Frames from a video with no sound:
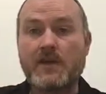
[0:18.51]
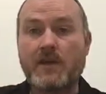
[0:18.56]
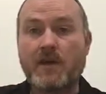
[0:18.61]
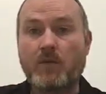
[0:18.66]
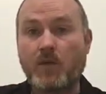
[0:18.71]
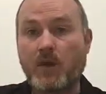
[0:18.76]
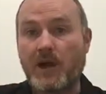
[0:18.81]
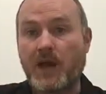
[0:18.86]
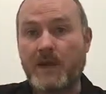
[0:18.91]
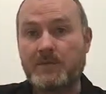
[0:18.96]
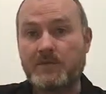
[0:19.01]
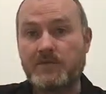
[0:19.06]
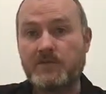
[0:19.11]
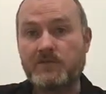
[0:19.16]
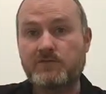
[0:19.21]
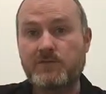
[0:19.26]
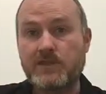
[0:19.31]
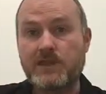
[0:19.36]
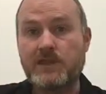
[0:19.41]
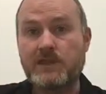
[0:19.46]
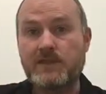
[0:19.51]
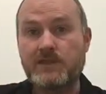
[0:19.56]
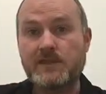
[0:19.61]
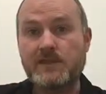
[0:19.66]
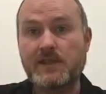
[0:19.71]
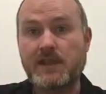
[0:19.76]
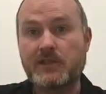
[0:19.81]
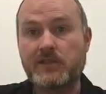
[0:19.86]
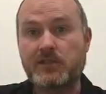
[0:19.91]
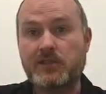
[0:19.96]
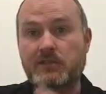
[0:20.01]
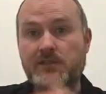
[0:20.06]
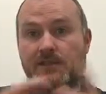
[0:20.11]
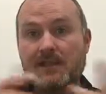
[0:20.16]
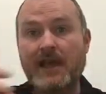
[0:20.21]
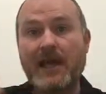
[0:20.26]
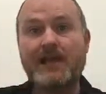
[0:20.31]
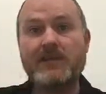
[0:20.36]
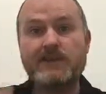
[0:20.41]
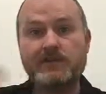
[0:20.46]
What happens really is that there's
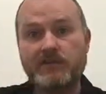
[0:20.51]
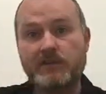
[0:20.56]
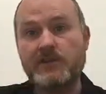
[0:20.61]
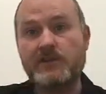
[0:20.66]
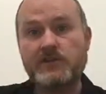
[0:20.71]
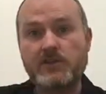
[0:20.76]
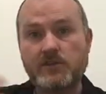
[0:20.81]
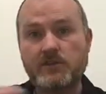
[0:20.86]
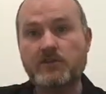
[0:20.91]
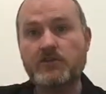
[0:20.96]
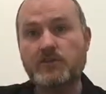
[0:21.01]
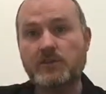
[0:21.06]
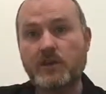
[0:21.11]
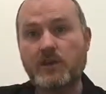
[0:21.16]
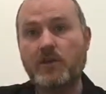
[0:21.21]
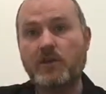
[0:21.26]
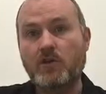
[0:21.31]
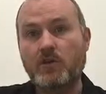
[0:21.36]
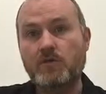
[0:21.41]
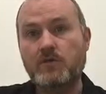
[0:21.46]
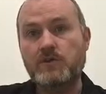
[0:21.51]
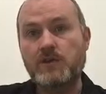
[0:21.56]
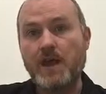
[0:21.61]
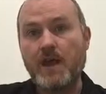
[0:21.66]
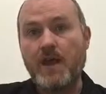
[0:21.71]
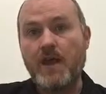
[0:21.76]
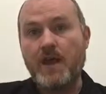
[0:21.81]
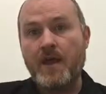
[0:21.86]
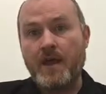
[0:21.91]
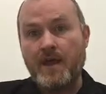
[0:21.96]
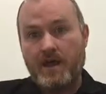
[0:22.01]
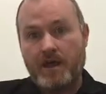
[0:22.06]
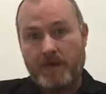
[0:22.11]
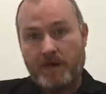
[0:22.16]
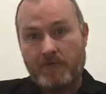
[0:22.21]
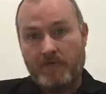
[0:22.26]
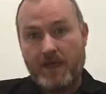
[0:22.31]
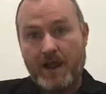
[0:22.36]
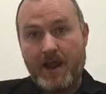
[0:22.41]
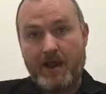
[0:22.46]
an antifreeze solution that goes
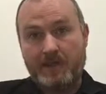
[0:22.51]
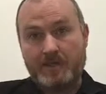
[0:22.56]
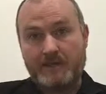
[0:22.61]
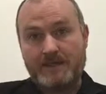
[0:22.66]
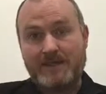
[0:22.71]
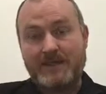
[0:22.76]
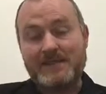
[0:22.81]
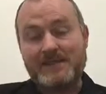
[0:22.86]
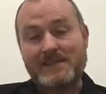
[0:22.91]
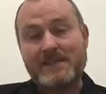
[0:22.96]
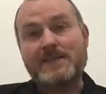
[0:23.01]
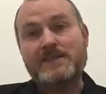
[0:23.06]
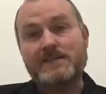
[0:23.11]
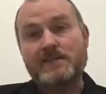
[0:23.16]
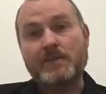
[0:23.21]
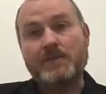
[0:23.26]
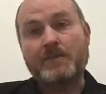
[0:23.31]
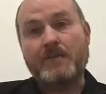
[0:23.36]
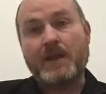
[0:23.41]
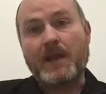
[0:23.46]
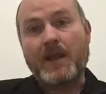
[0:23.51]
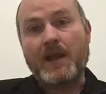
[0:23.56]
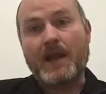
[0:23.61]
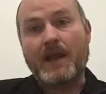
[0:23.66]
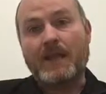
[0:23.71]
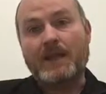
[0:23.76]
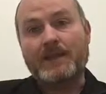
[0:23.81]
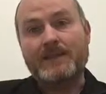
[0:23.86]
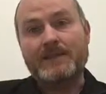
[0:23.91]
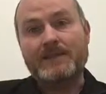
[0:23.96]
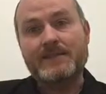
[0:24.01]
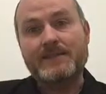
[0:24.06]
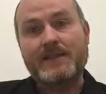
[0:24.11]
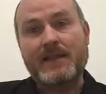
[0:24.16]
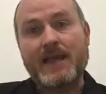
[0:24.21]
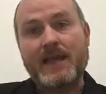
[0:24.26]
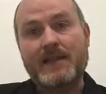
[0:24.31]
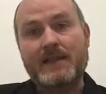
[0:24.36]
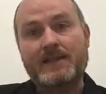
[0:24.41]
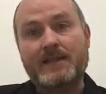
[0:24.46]
around the system, and
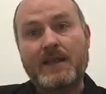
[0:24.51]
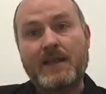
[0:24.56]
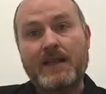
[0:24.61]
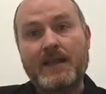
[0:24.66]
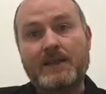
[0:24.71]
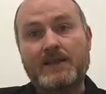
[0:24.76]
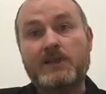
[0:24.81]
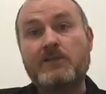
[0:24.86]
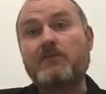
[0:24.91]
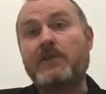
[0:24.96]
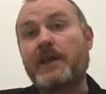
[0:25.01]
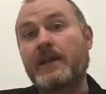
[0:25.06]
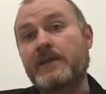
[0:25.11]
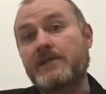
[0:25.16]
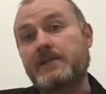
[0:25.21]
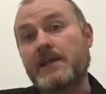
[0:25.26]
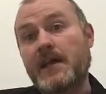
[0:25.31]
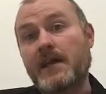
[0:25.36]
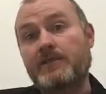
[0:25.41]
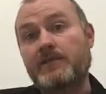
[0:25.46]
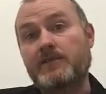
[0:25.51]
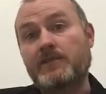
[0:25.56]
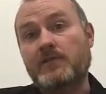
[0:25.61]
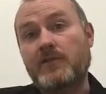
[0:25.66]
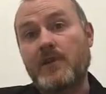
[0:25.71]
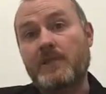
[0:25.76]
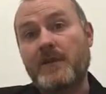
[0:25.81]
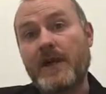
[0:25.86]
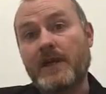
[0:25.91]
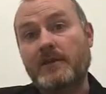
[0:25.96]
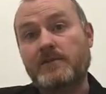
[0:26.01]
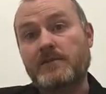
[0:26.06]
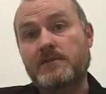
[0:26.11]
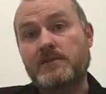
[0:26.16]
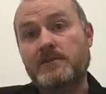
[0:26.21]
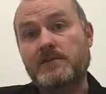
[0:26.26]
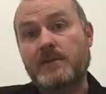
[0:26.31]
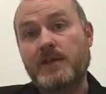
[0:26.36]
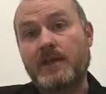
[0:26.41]
that degrades after about